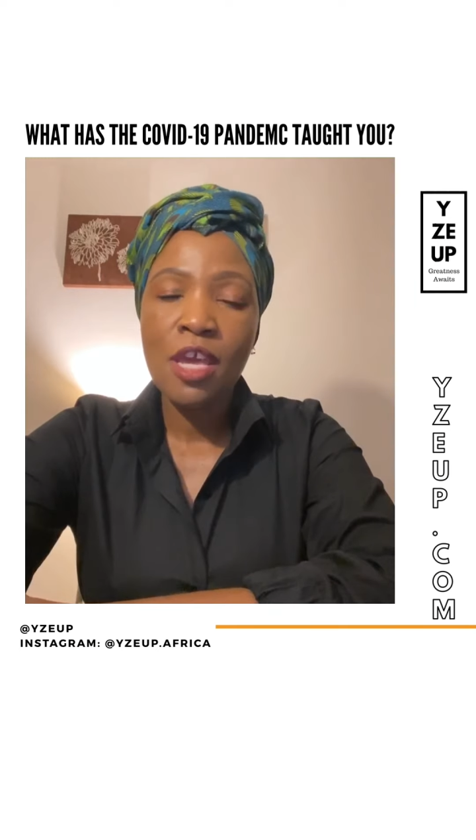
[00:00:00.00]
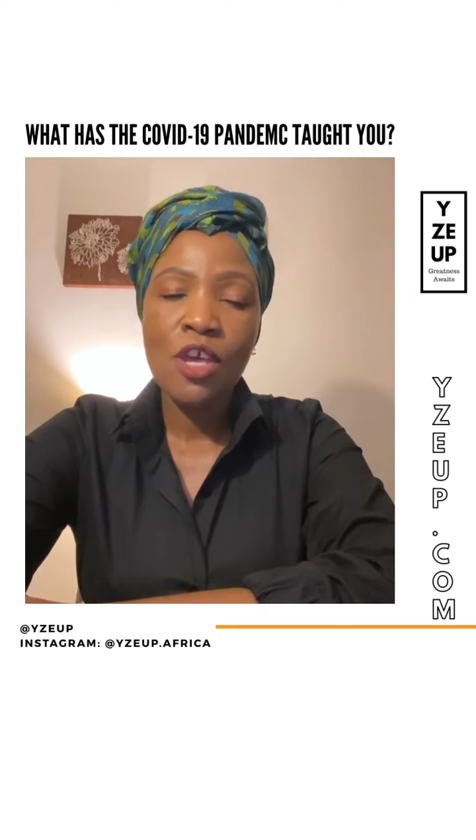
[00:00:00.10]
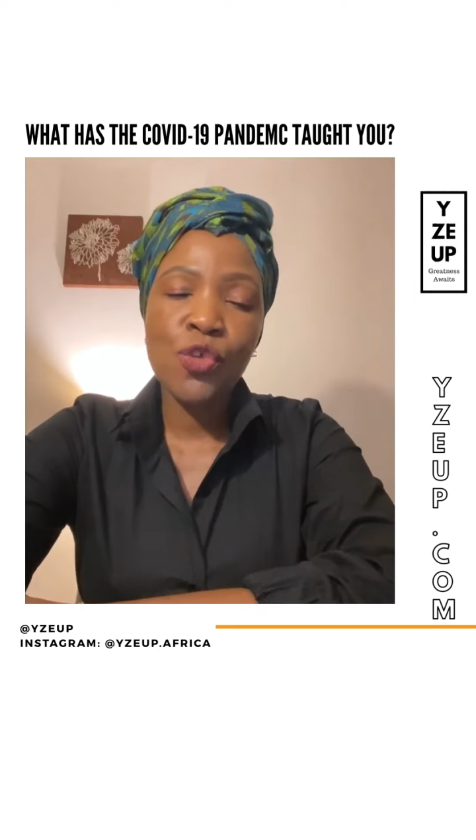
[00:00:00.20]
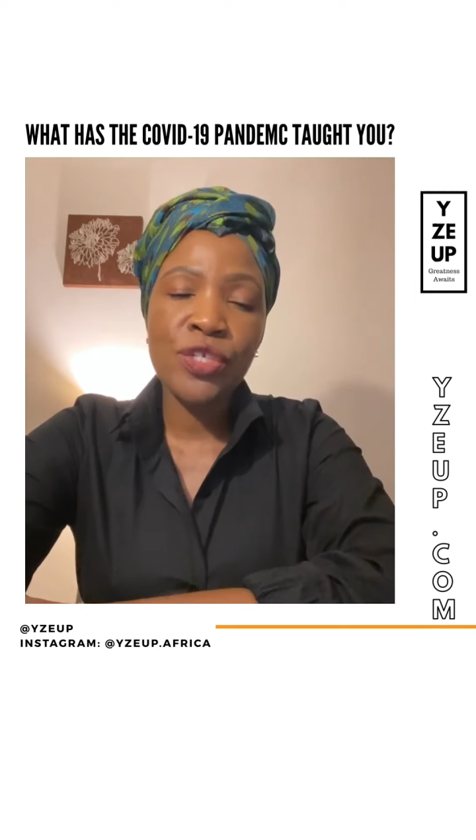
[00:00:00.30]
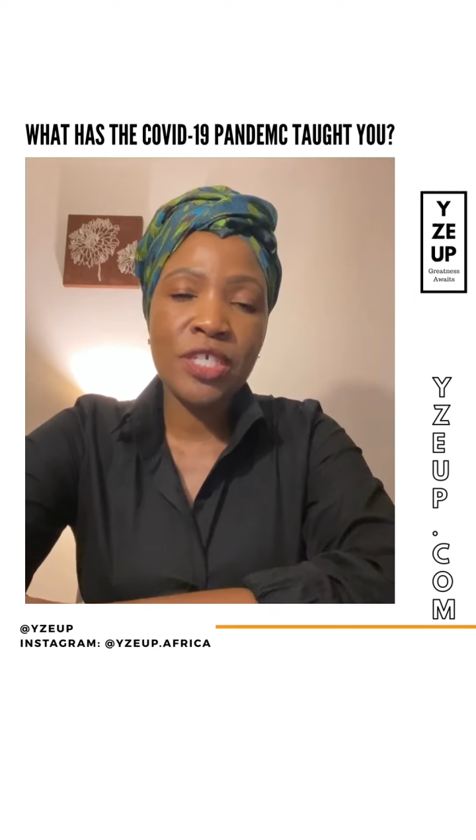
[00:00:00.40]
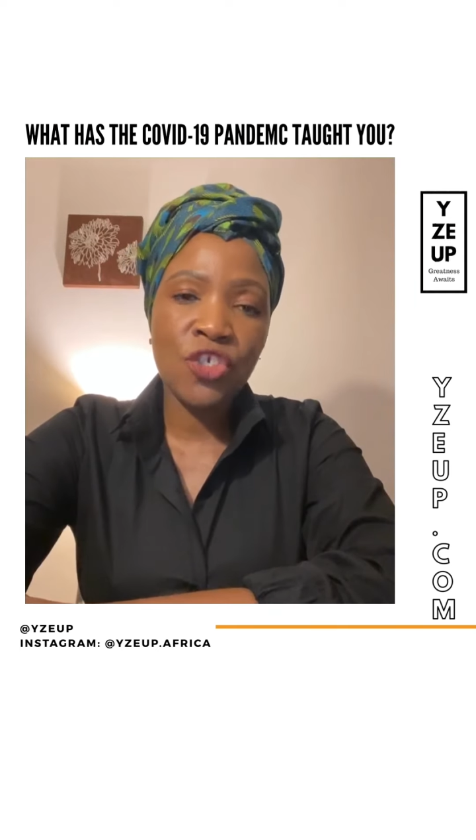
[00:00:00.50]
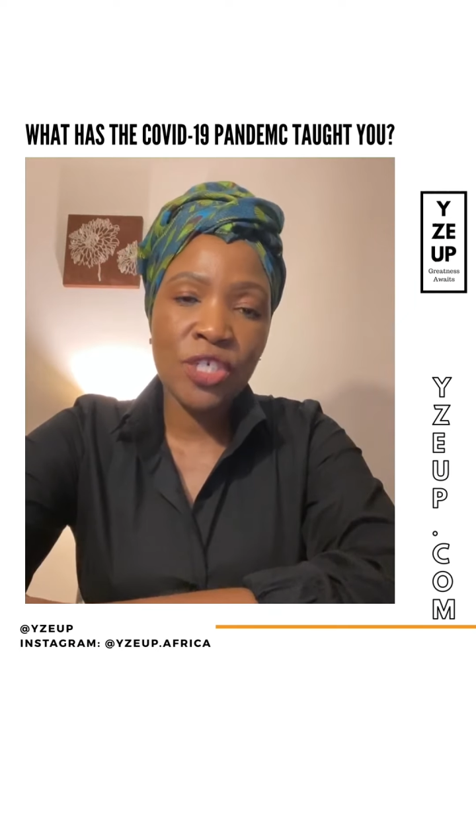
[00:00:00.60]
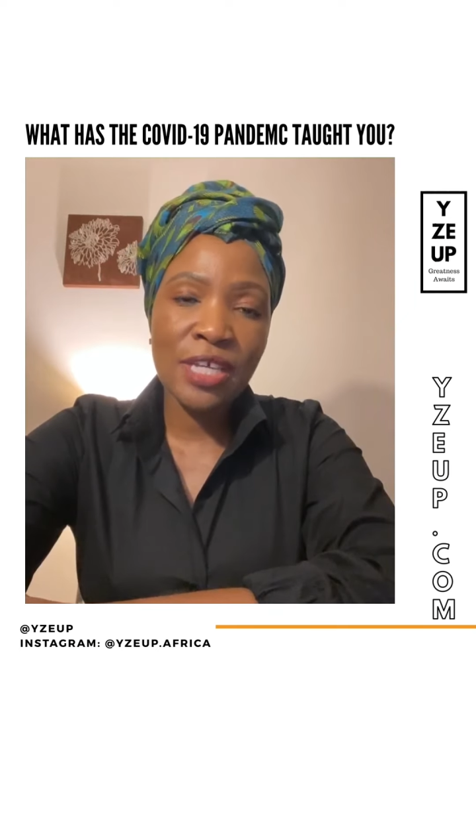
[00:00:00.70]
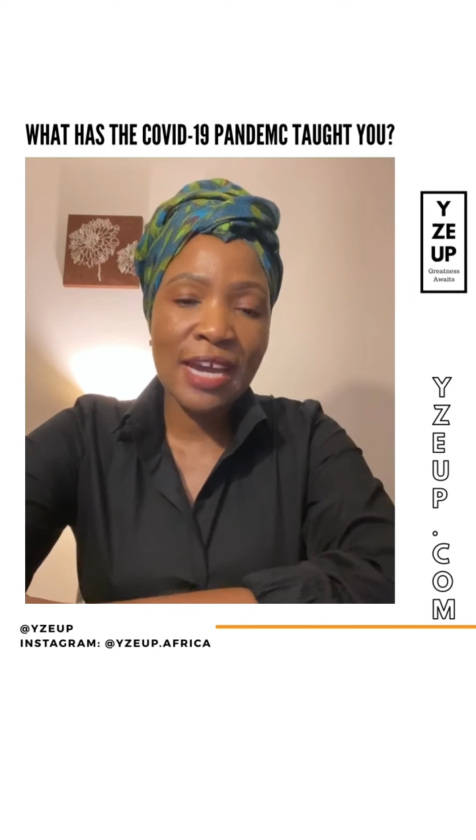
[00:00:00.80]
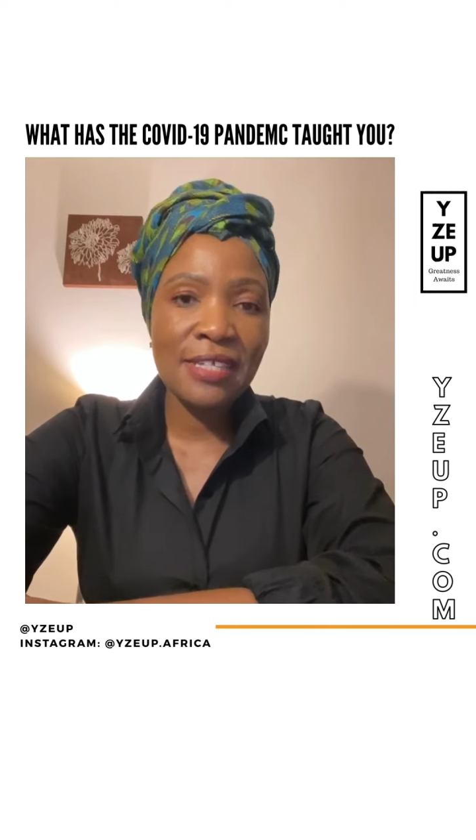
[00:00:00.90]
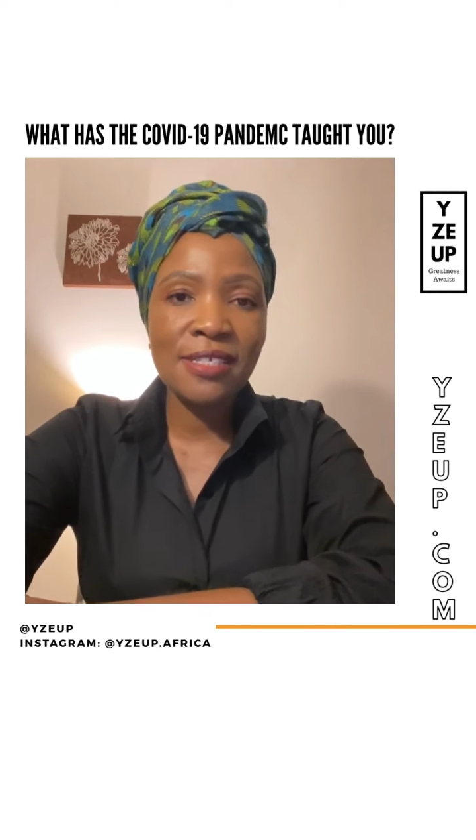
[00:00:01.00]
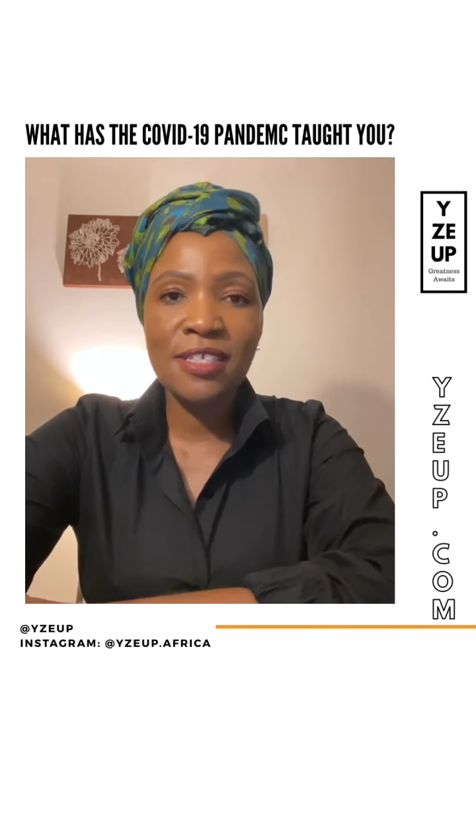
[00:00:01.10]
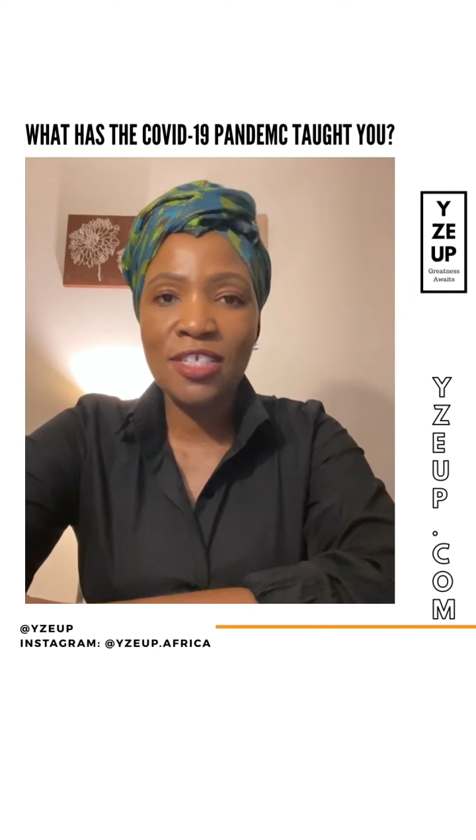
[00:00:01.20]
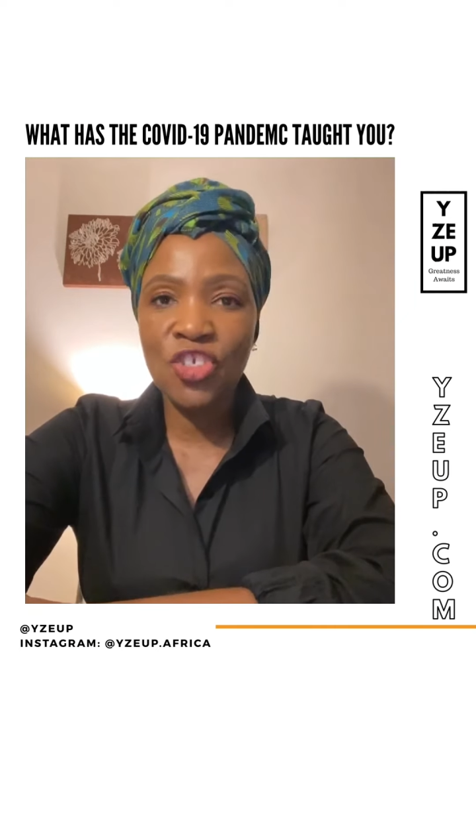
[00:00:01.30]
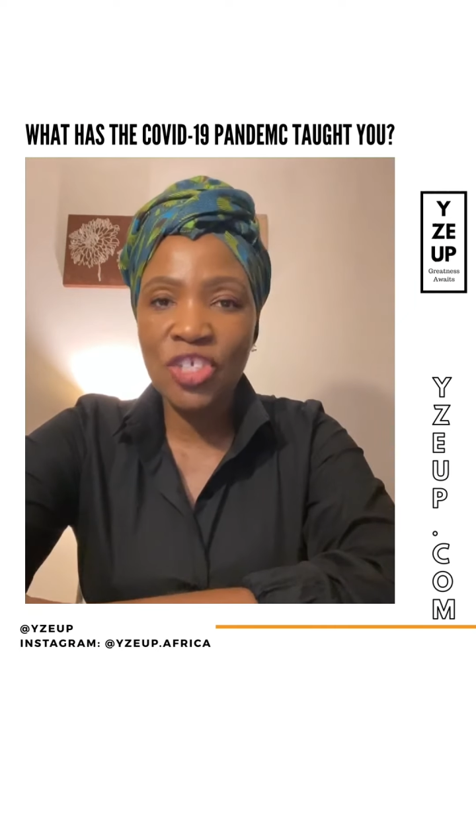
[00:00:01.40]
So digitize,
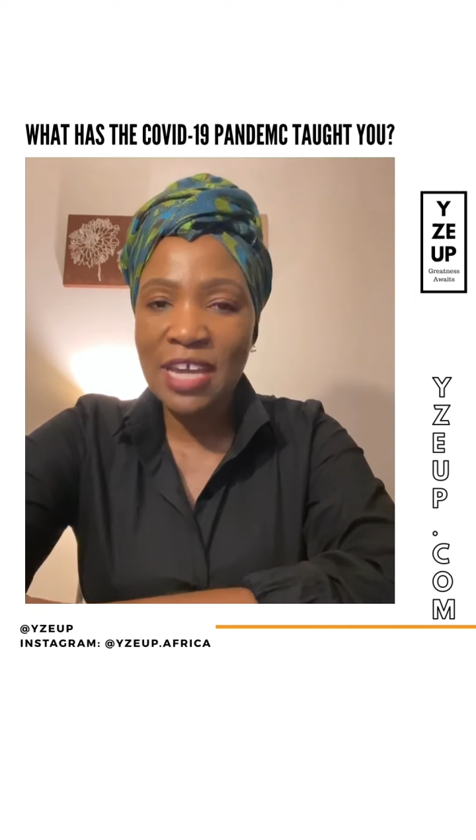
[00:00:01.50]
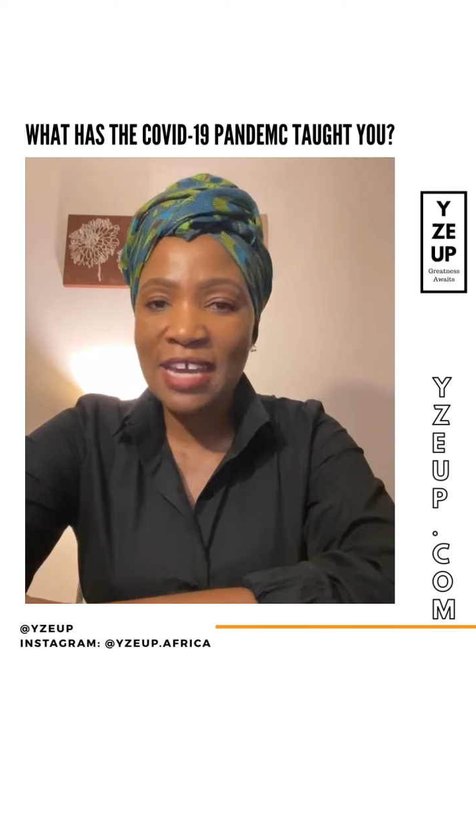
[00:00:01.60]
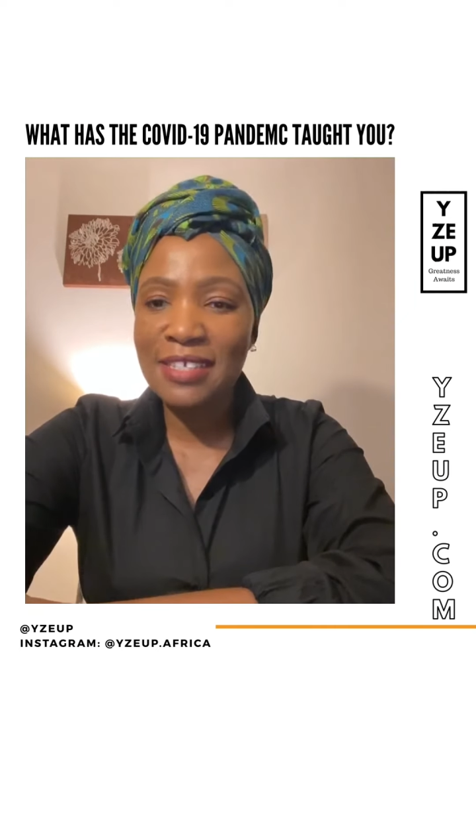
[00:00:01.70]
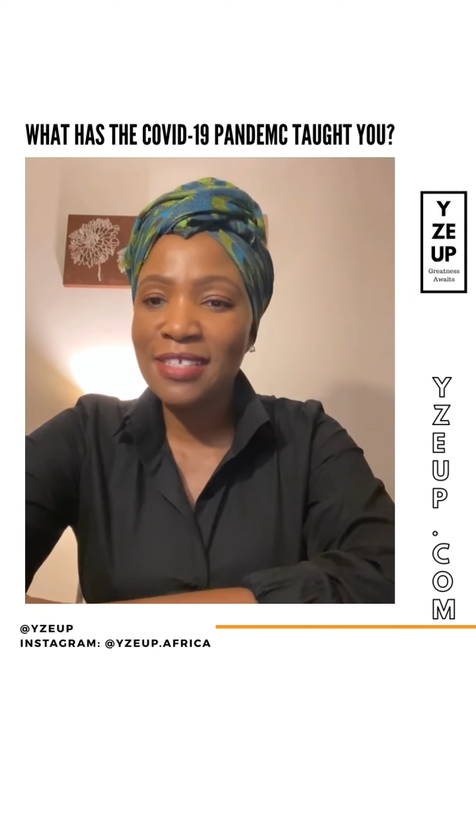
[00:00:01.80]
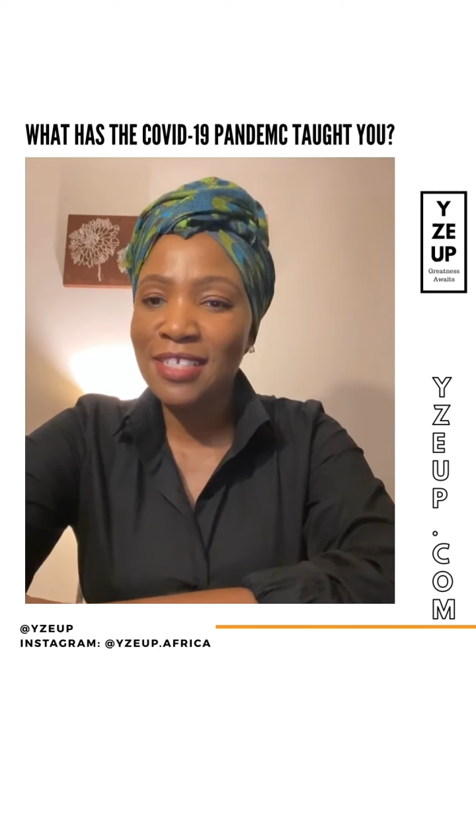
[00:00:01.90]
digitize,